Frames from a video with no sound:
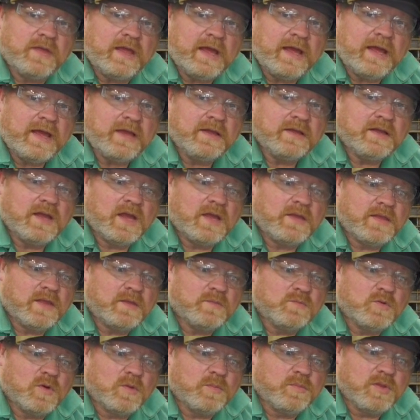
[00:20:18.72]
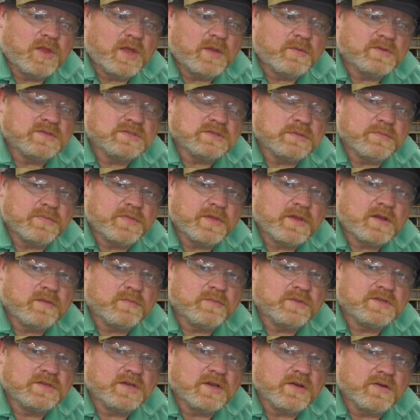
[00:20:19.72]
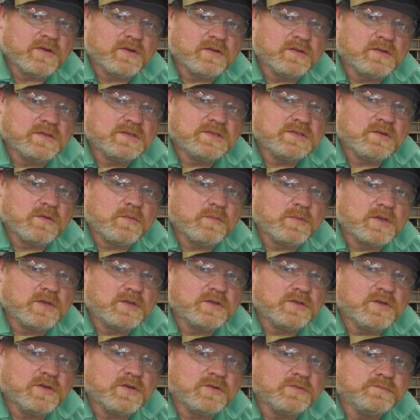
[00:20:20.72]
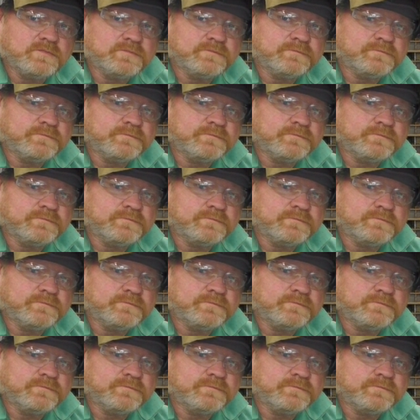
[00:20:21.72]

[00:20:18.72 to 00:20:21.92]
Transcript: that, and then we'll play with some thicker material and see what we can do.